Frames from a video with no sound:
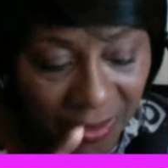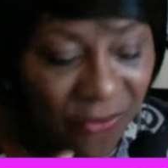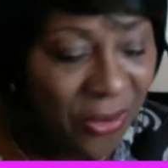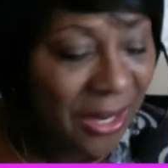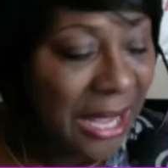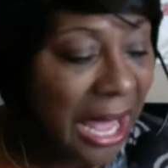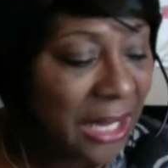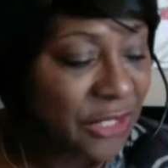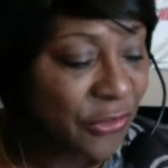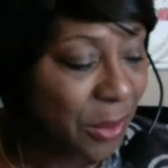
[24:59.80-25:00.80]
for the
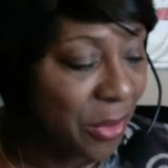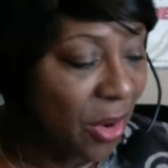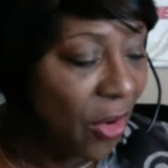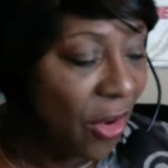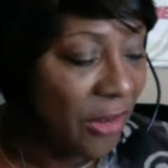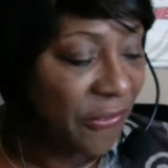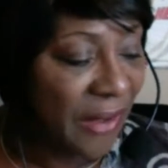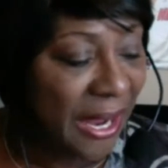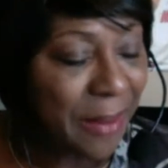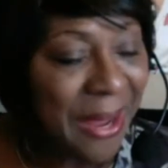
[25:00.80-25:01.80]
College Football Hall of
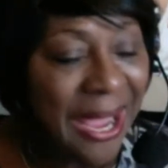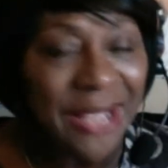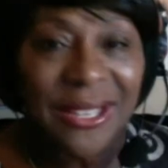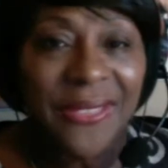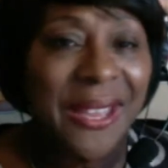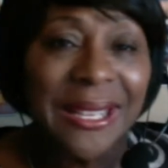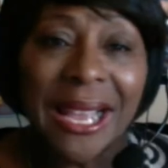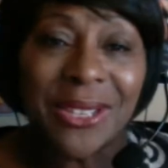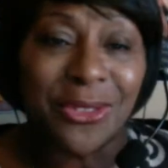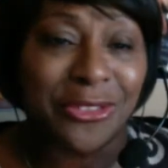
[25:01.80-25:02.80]
Fame. So I think
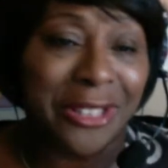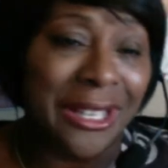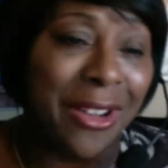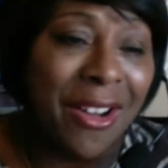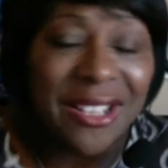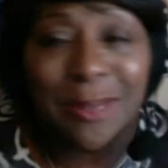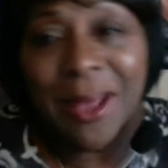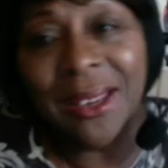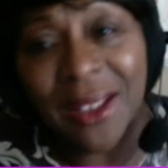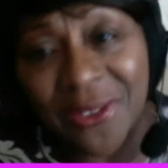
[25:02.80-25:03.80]
that's really awesome.
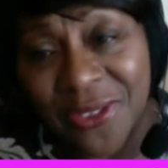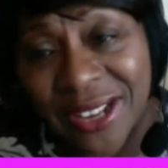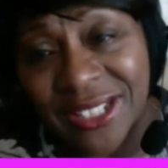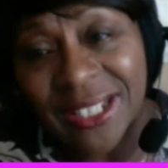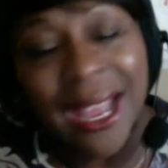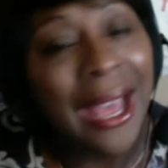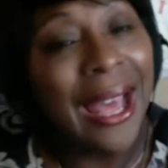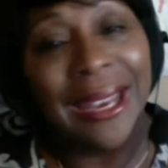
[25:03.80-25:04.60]
I love Reggie. I